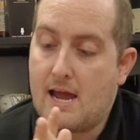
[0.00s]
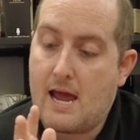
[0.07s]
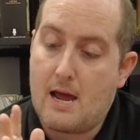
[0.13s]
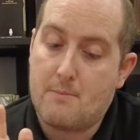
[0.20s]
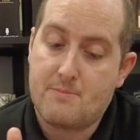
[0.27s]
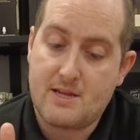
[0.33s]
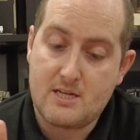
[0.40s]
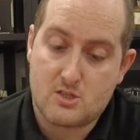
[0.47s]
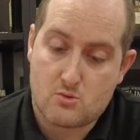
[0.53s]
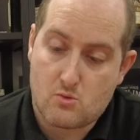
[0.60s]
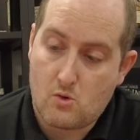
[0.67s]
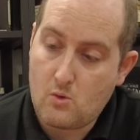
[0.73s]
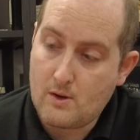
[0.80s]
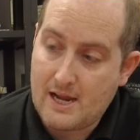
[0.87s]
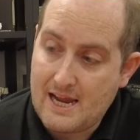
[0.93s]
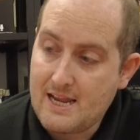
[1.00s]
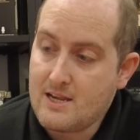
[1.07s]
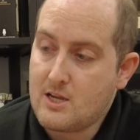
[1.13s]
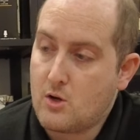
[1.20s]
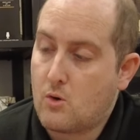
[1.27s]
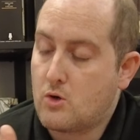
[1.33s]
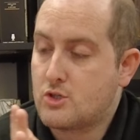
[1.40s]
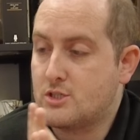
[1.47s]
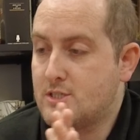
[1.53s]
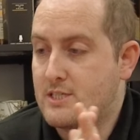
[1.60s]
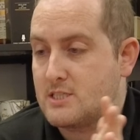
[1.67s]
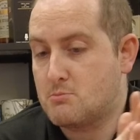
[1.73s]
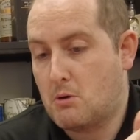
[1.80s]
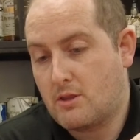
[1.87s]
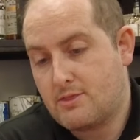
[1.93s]
Um, these are all in the auction
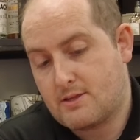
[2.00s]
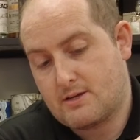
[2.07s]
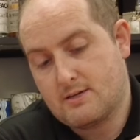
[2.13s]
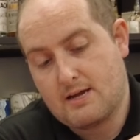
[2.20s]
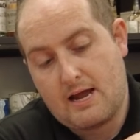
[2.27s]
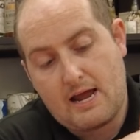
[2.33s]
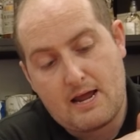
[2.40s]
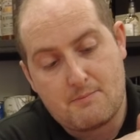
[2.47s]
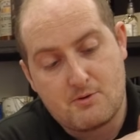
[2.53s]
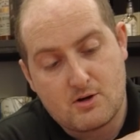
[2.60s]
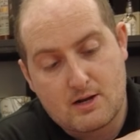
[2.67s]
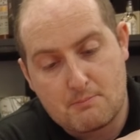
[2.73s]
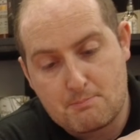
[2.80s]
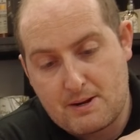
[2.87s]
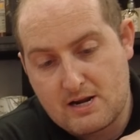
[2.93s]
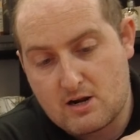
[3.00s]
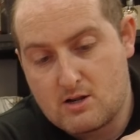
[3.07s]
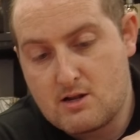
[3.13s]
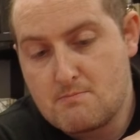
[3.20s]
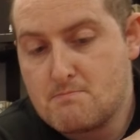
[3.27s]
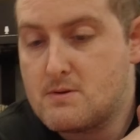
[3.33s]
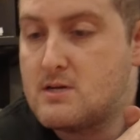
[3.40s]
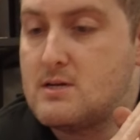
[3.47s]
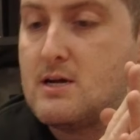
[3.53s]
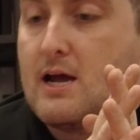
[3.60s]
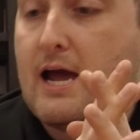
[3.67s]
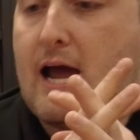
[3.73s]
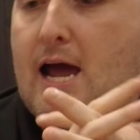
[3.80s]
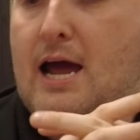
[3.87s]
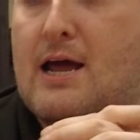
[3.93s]
this month, and um, you can bid on them.
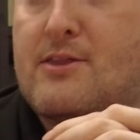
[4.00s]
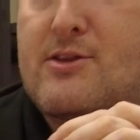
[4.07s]
Uh,